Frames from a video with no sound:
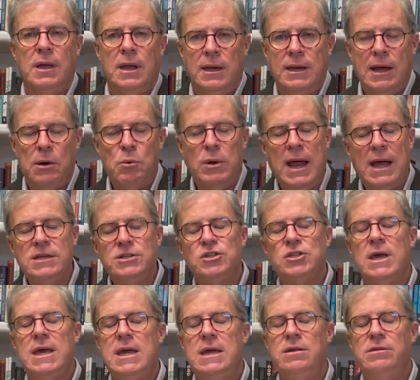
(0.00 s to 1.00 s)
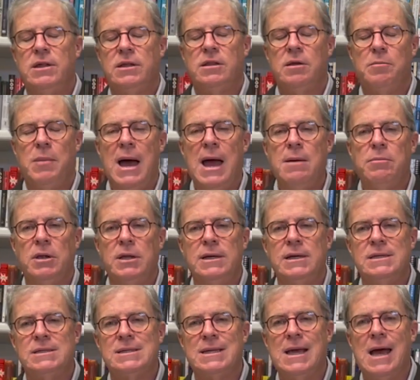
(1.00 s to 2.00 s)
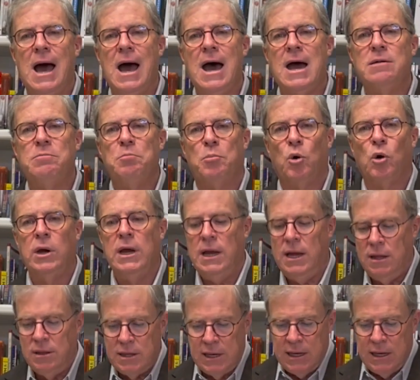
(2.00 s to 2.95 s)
Now, when I say that the Bible is God-breathed,